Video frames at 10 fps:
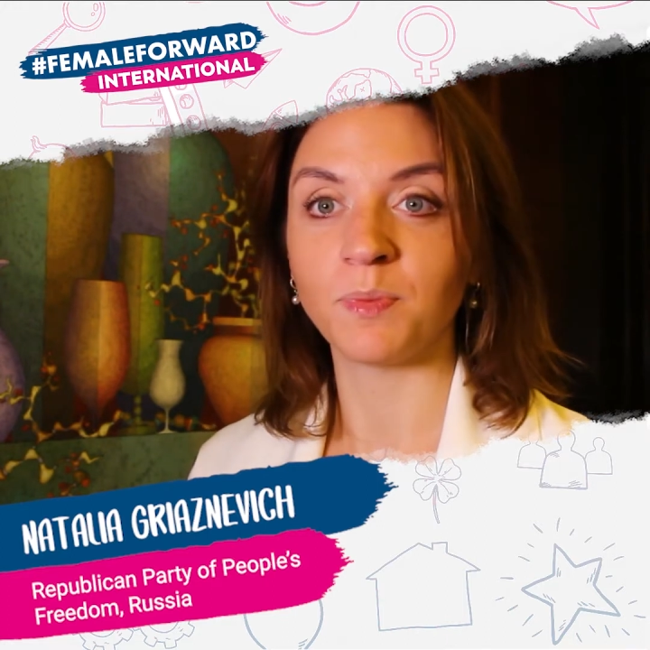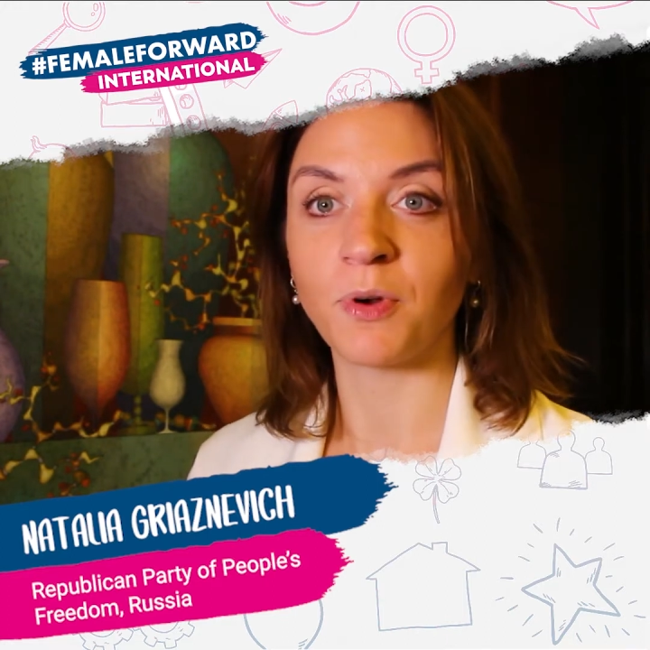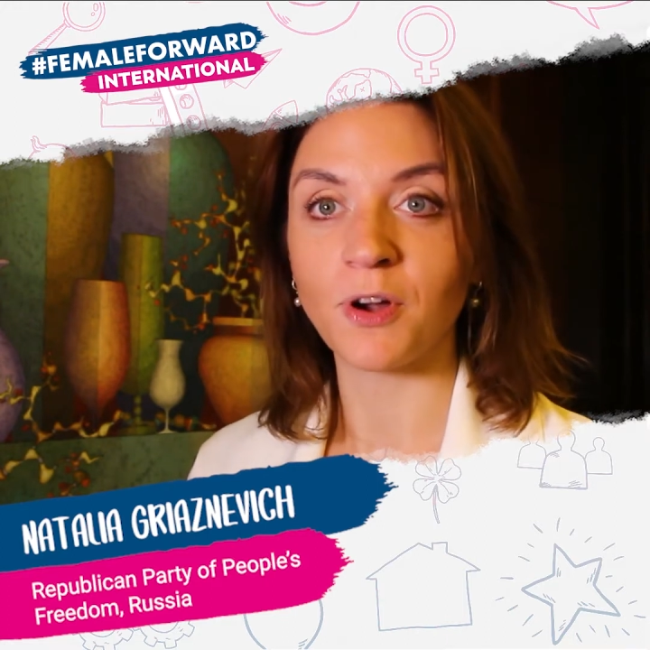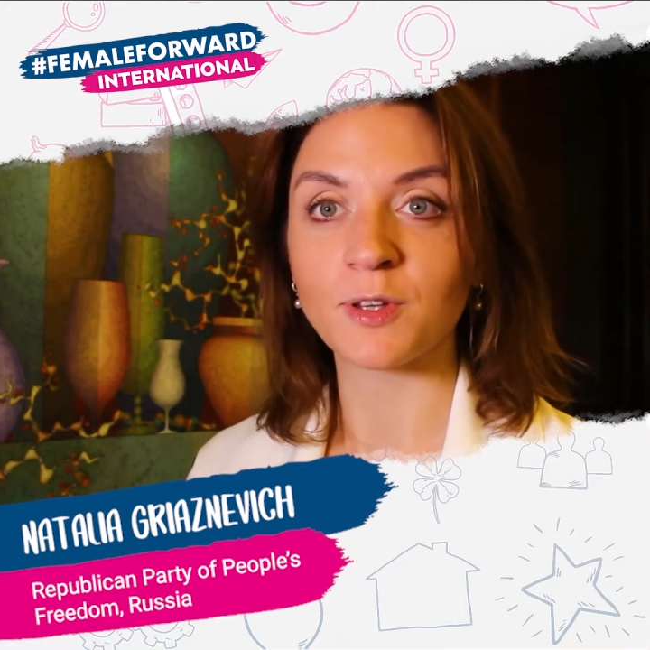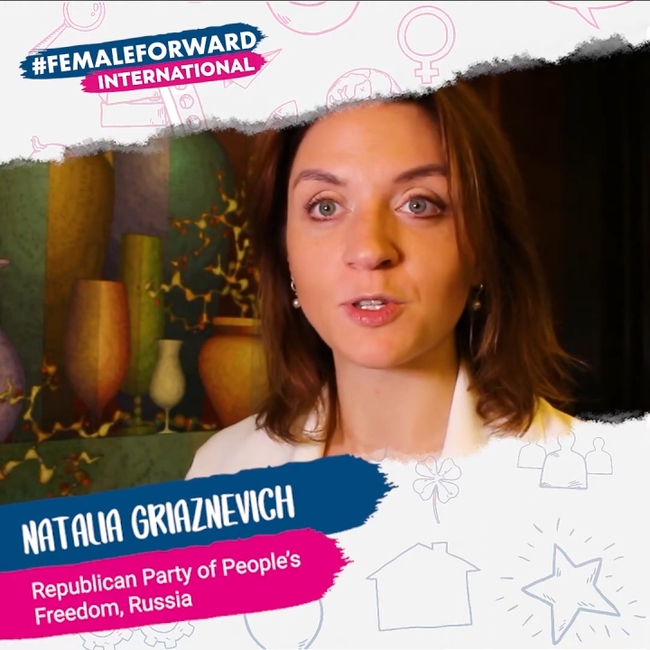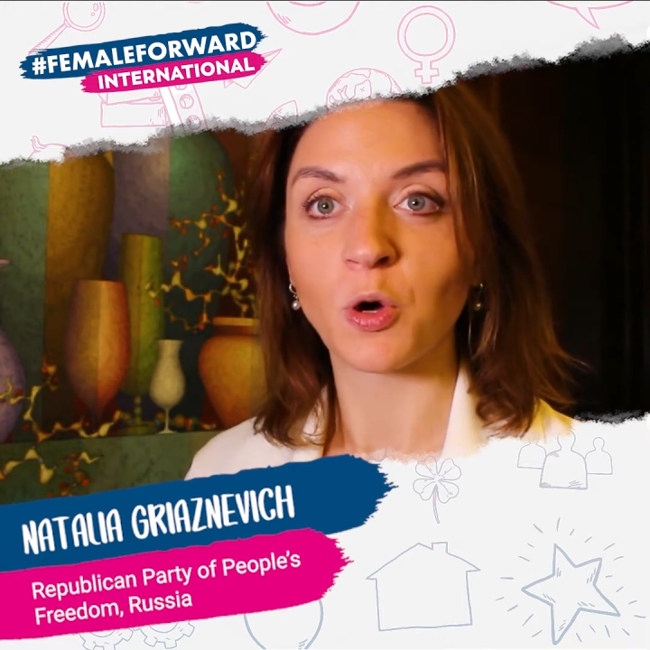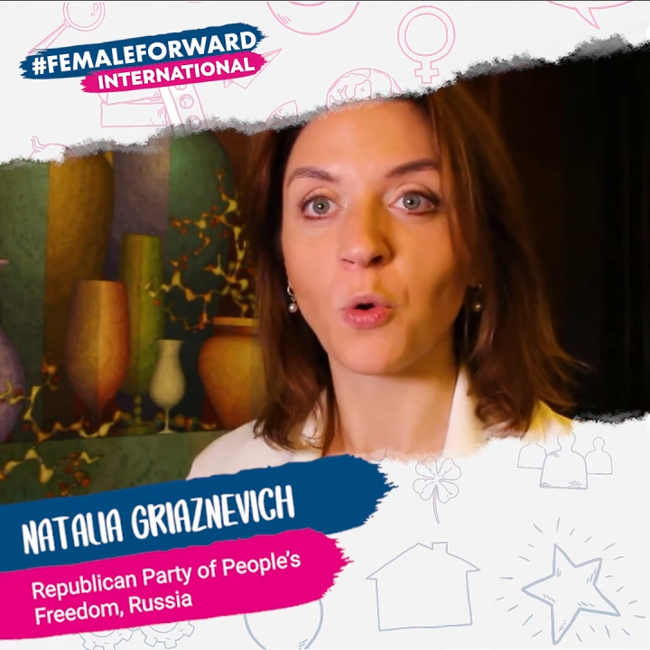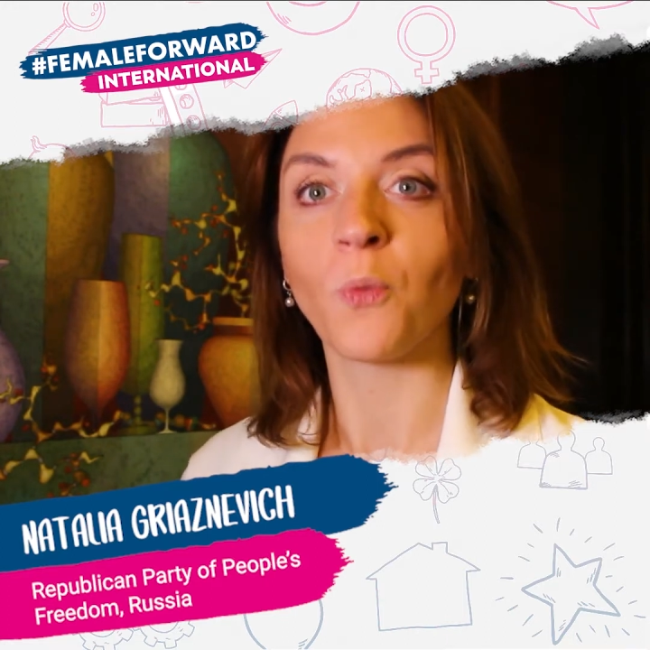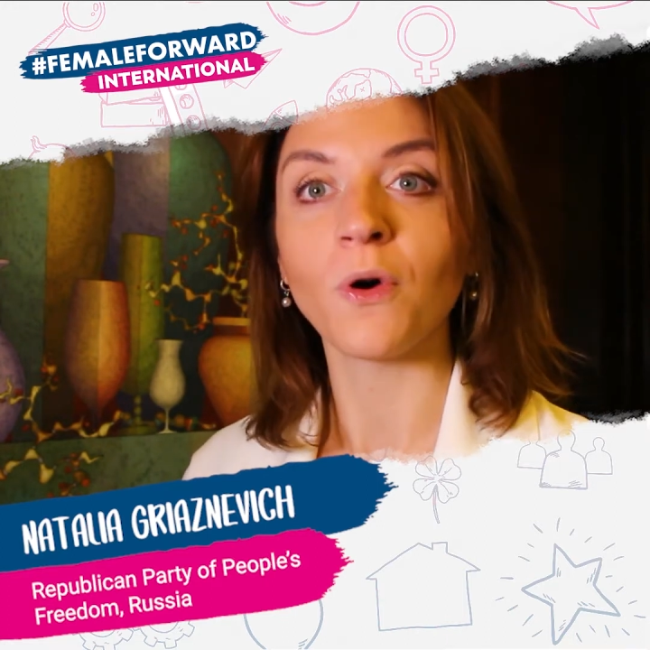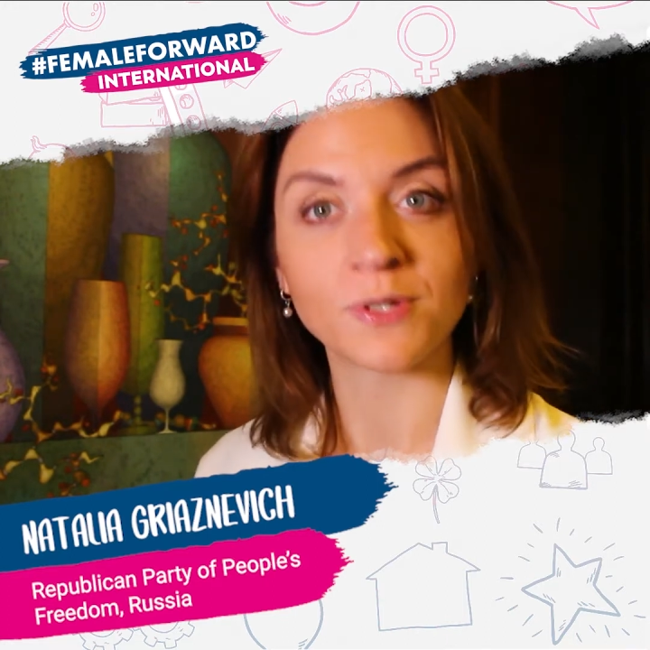person
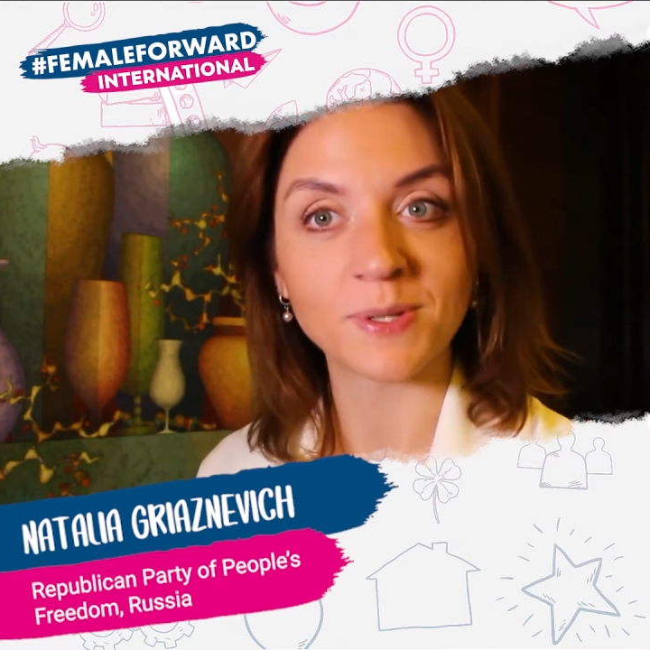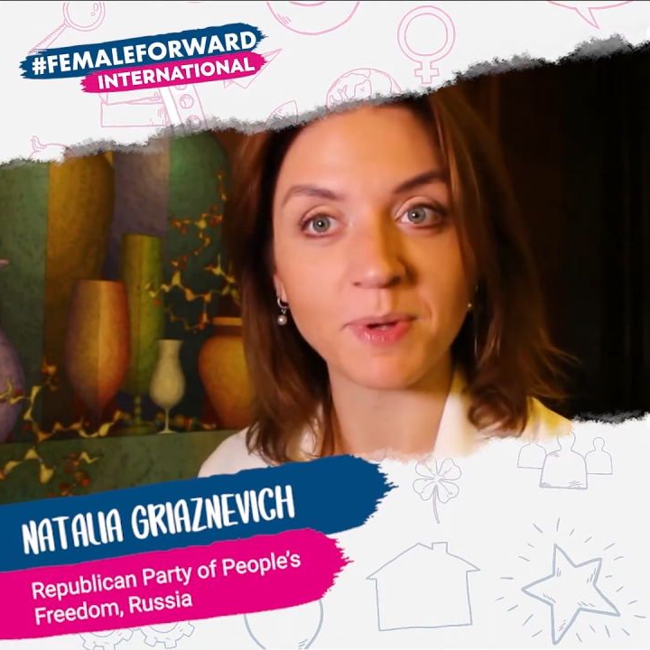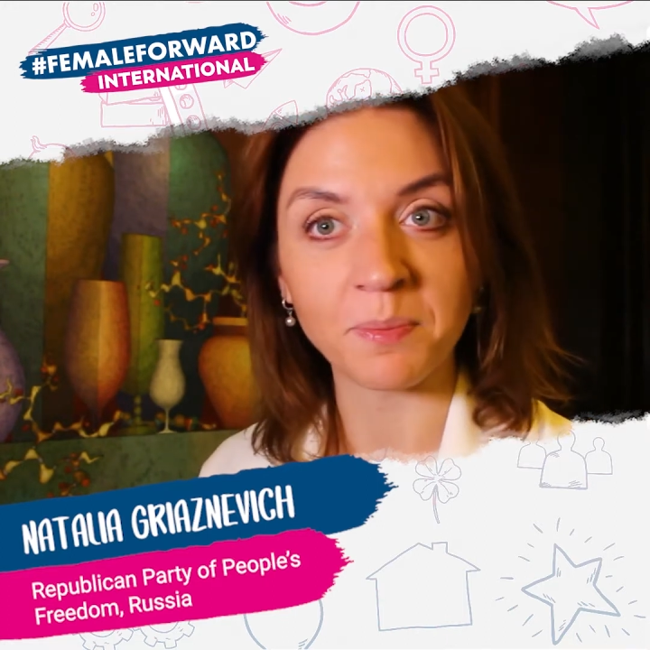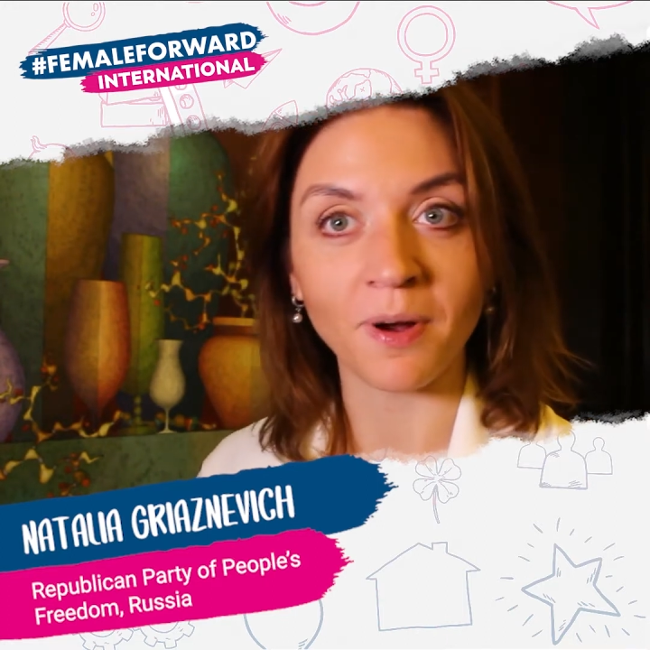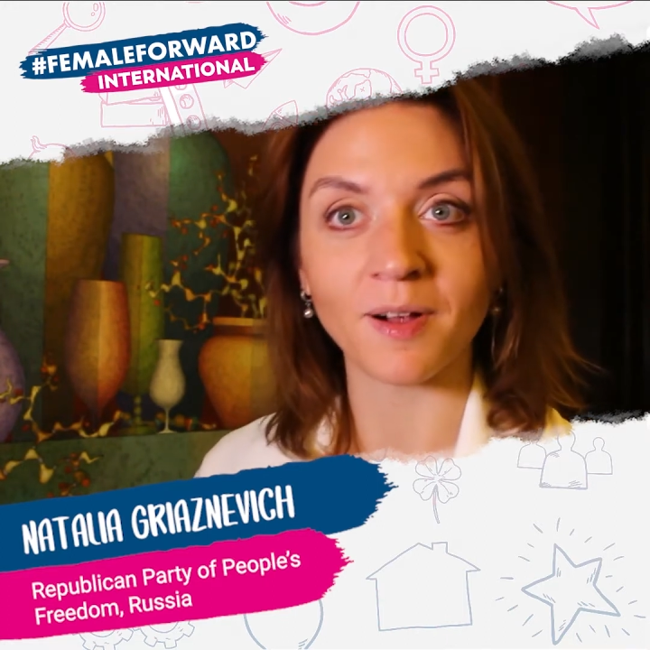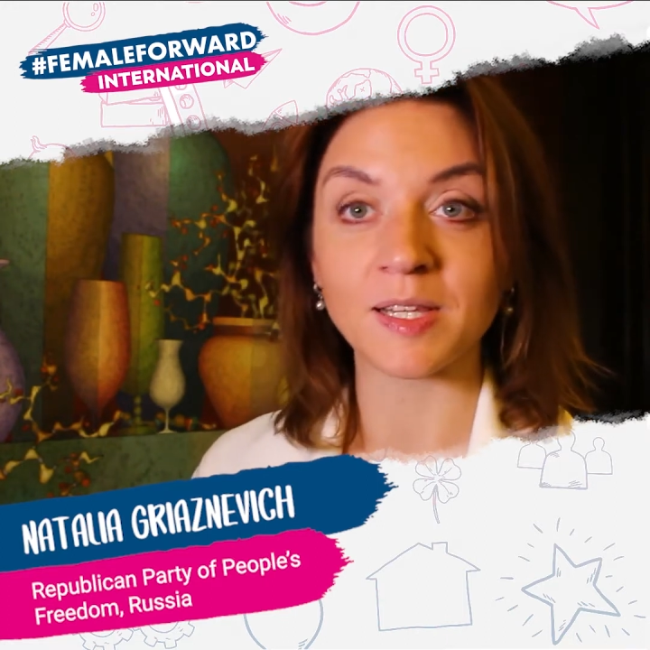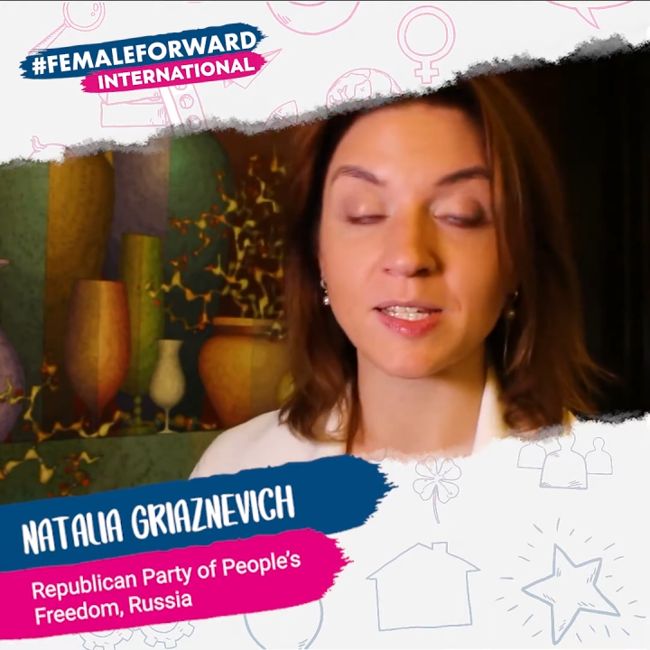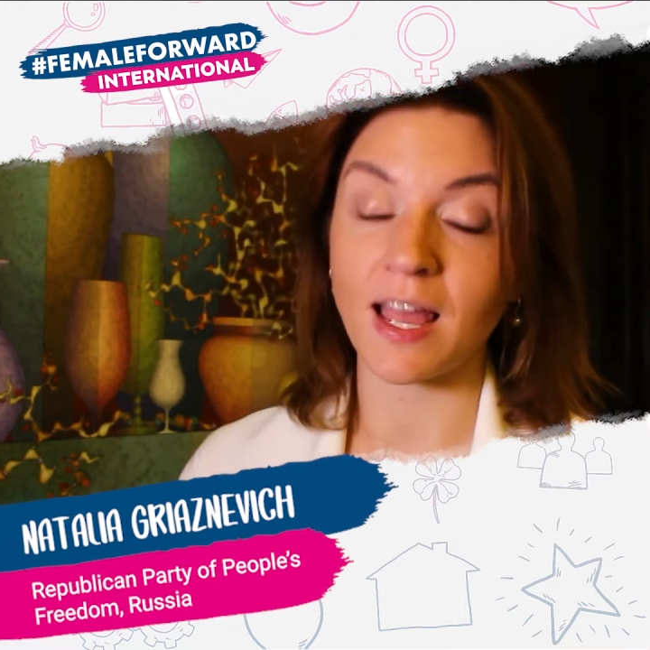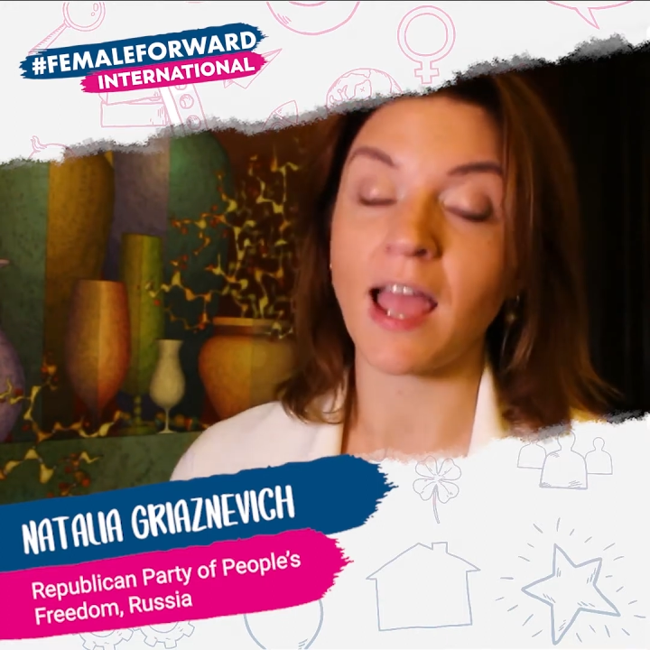who want to be in politics.